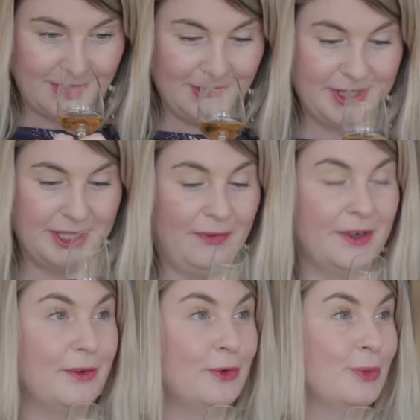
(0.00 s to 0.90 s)
all the
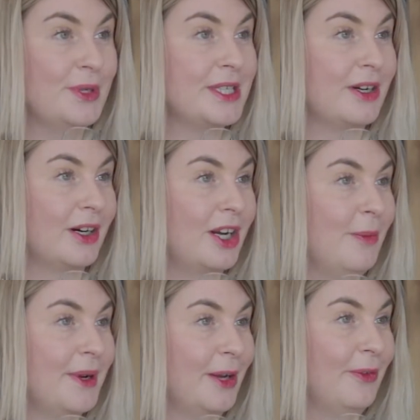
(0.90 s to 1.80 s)
different aromas that are
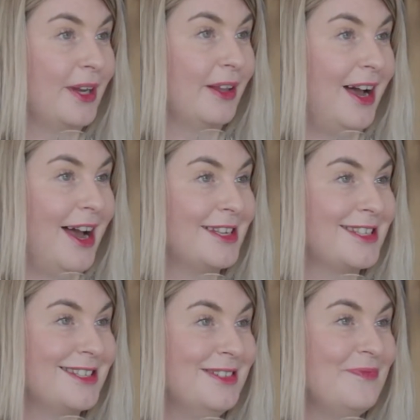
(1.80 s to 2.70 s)
coming out the glass.